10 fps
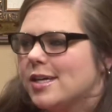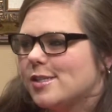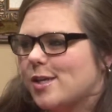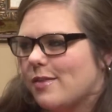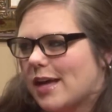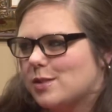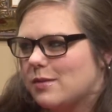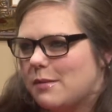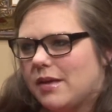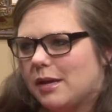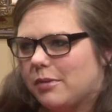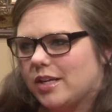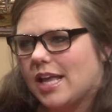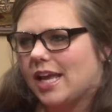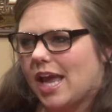So that's when the big
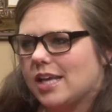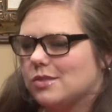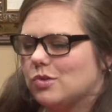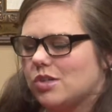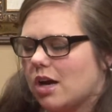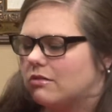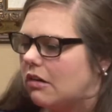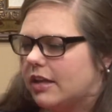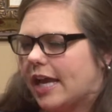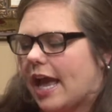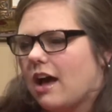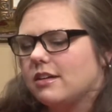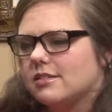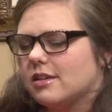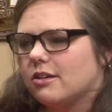birthday cakes will start rolling
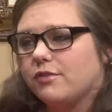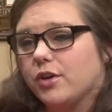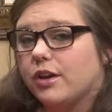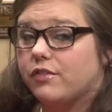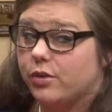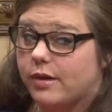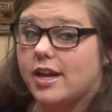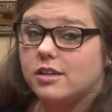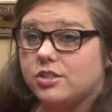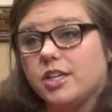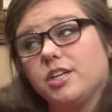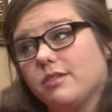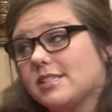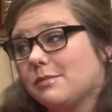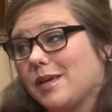out. So if you're ready to share your
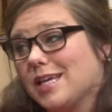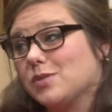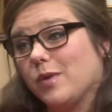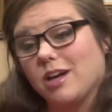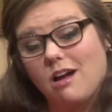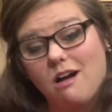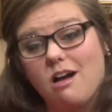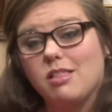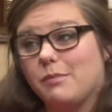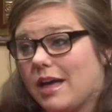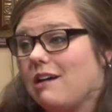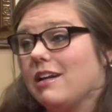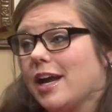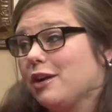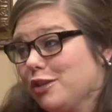recipes, we are all about
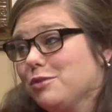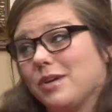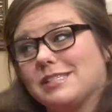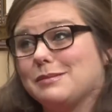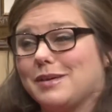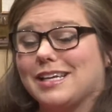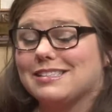heirloom recipes.